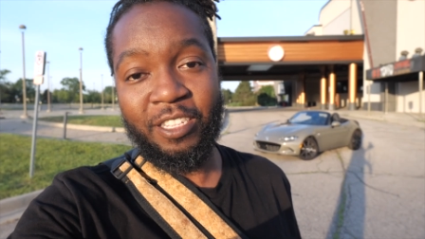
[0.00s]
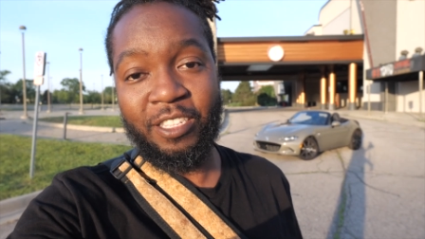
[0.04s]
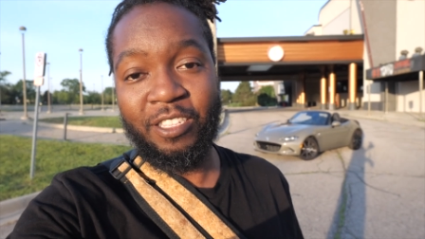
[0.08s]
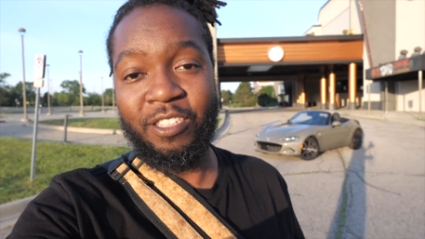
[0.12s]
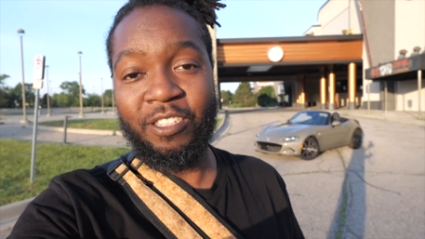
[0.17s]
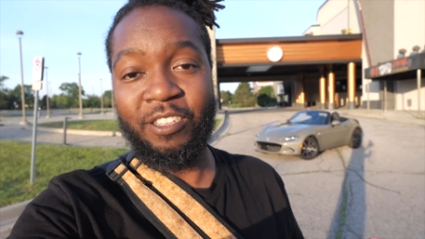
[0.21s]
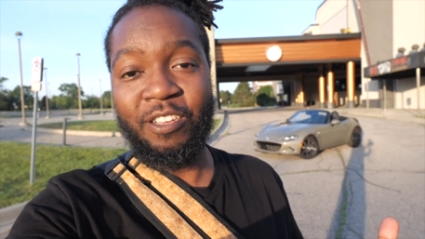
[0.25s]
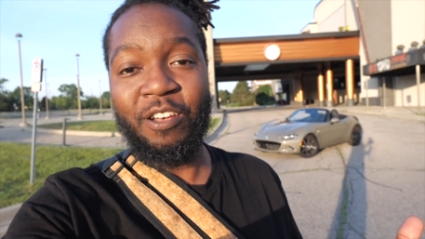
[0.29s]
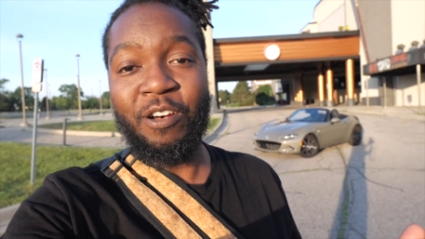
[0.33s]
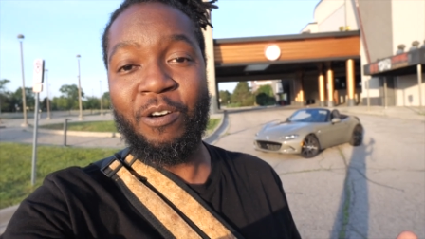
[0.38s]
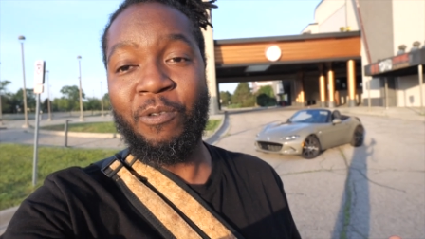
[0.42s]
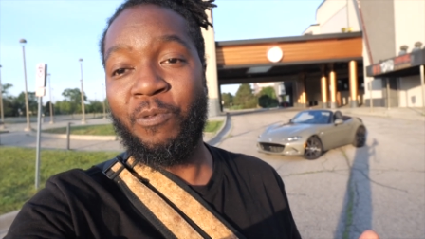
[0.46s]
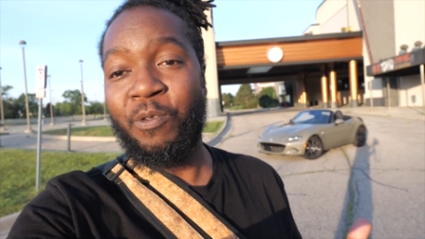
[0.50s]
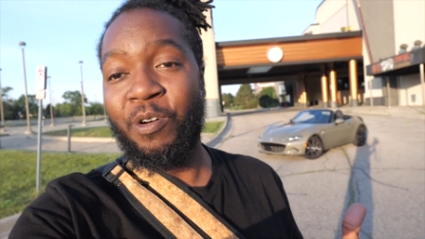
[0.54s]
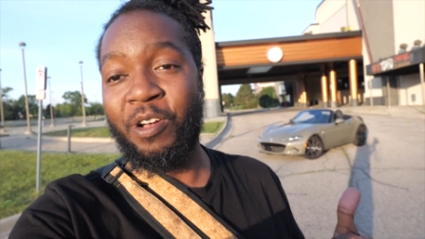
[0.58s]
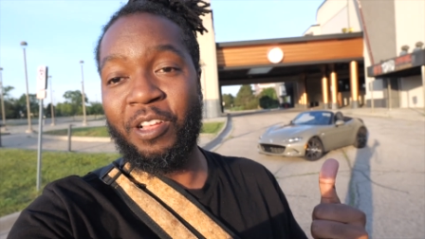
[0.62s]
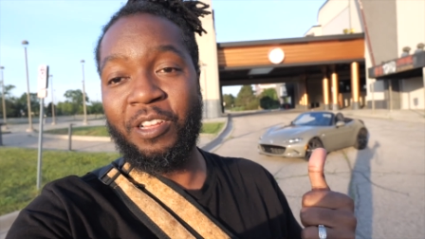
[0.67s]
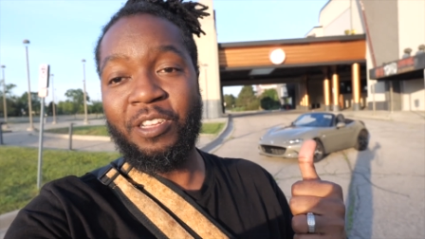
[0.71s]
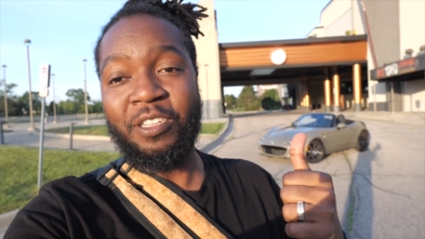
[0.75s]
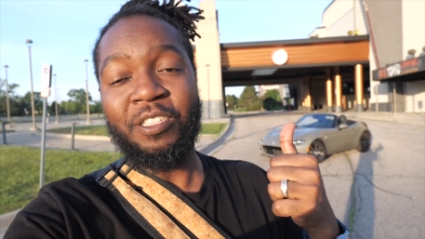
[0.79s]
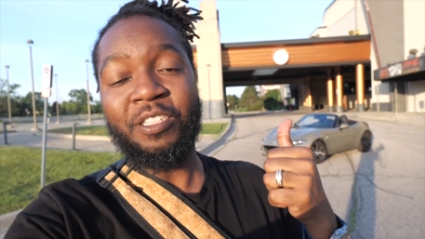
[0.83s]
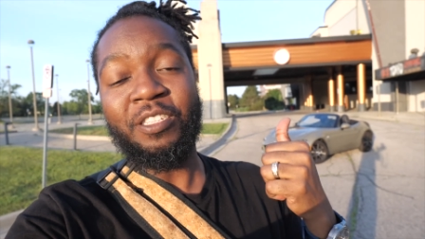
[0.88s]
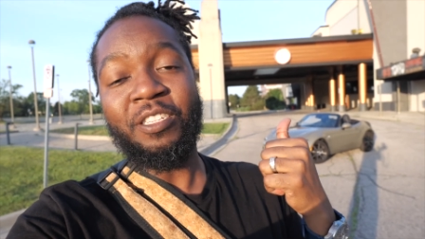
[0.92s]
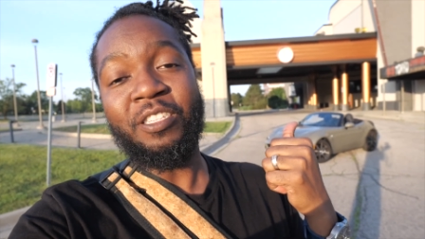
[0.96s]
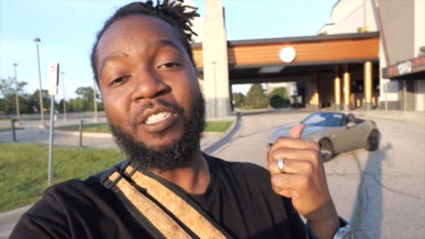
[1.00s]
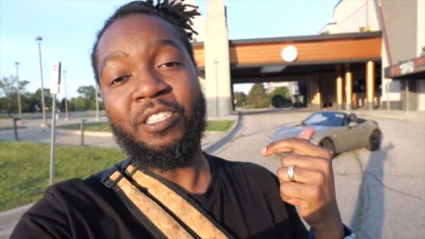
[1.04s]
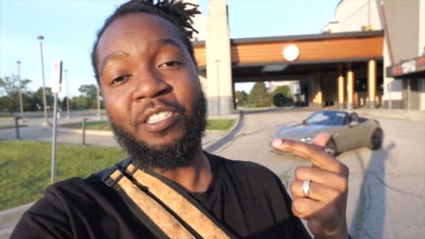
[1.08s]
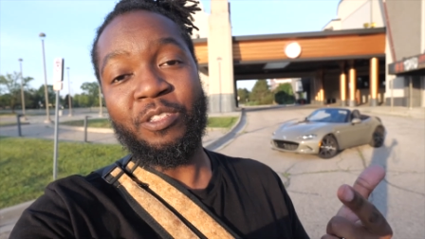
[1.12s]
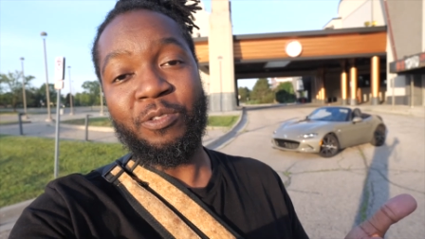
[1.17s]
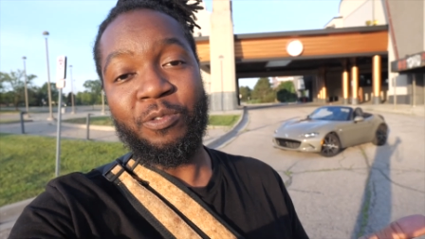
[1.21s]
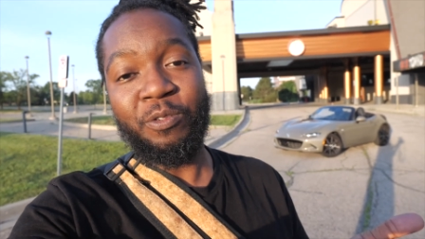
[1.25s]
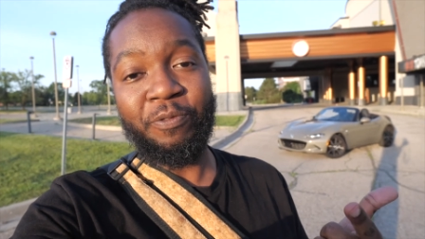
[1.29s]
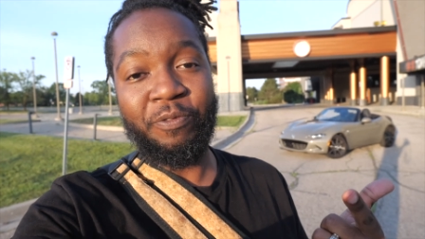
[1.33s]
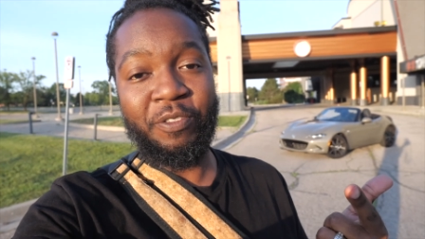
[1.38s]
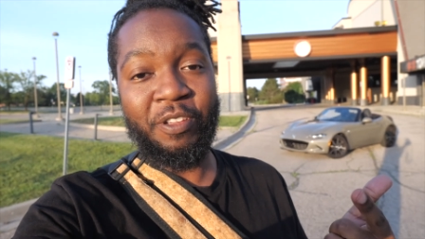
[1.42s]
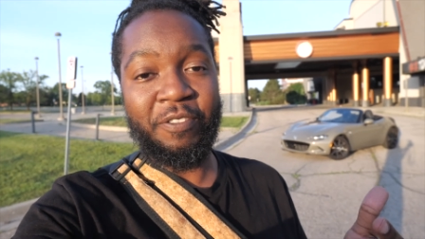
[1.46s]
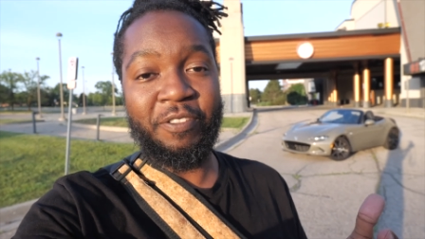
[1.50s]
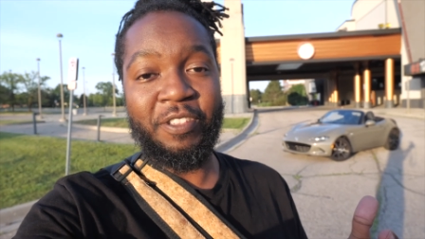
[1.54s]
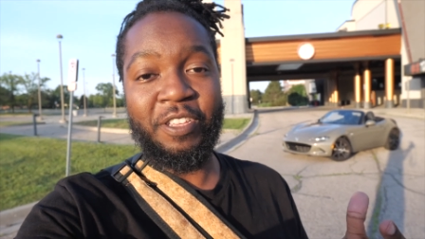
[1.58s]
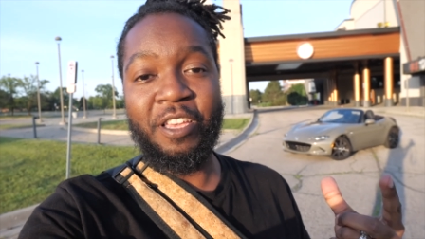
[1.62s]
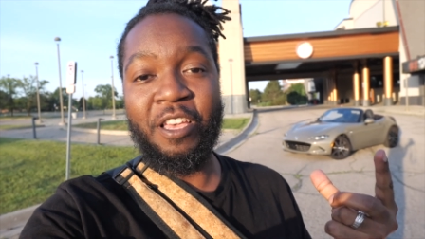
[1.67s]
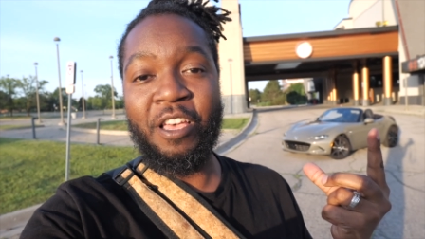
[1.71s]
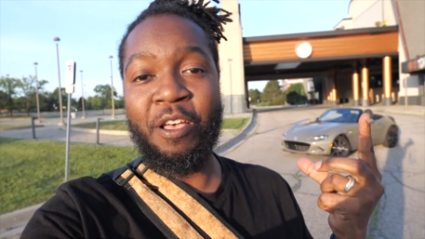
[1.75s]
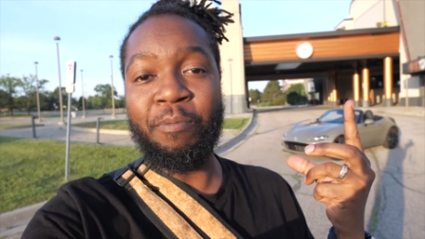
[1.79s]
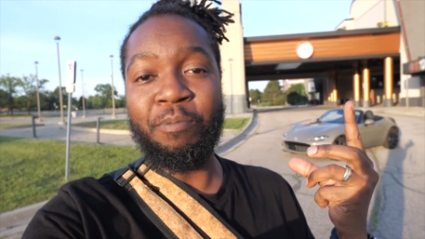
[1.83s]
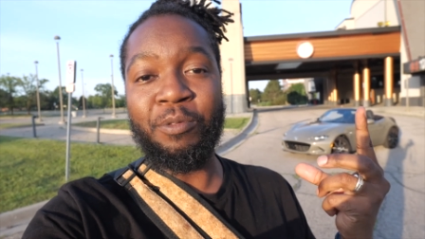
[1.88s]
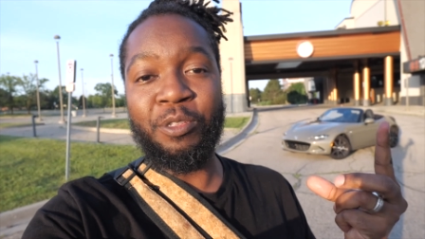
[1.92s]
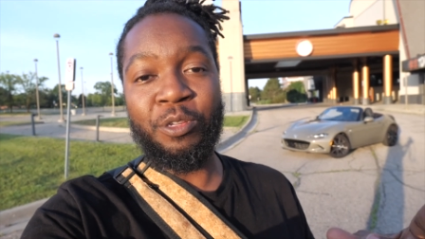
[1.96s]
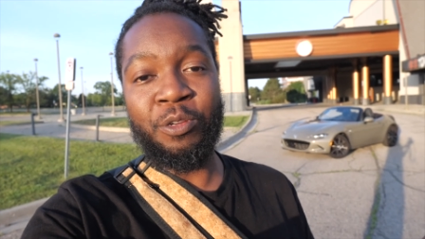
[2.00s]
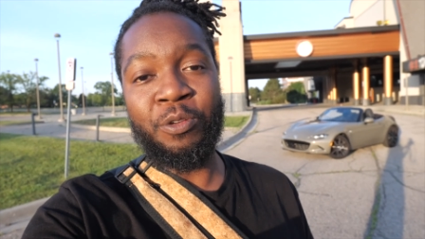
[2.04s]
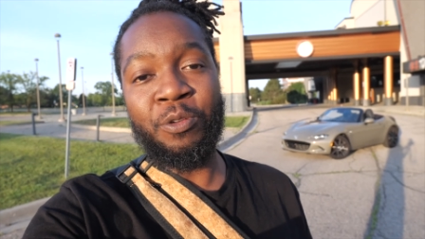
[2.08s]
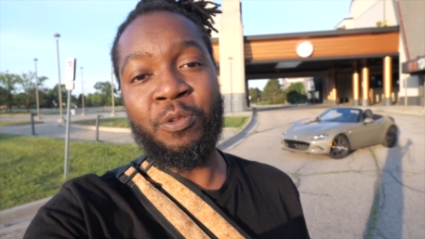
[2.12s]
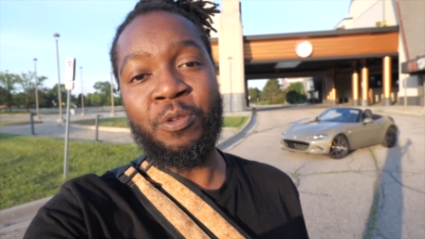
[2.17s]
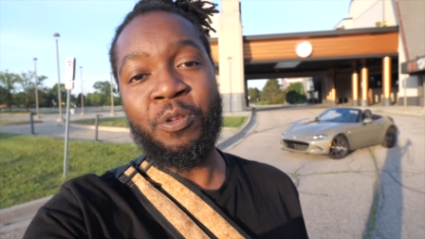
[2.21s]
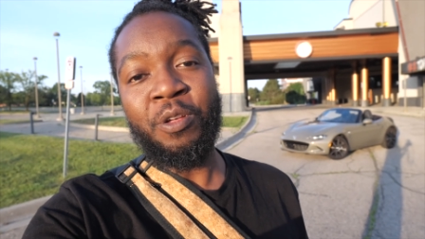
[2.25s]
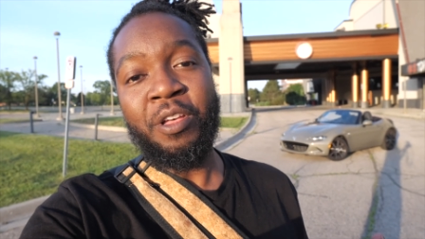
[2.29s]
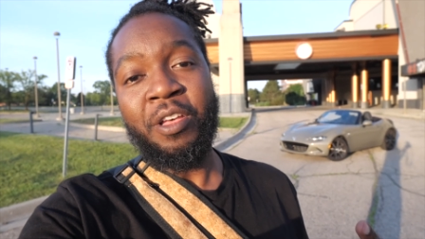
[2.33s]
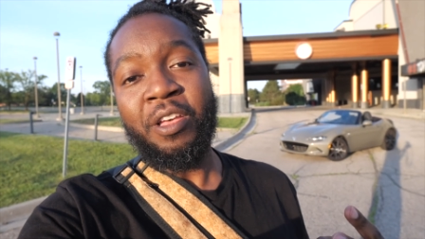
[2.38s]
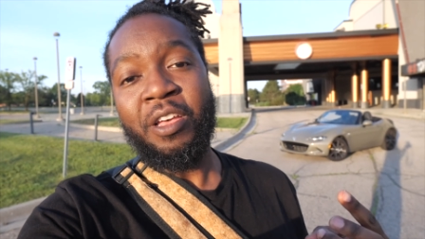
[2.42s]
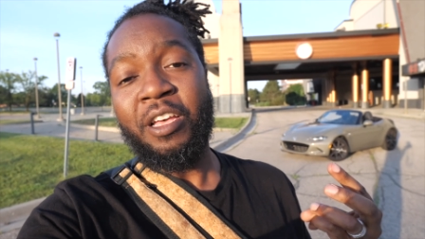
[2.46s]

ZL1, GT350, M2,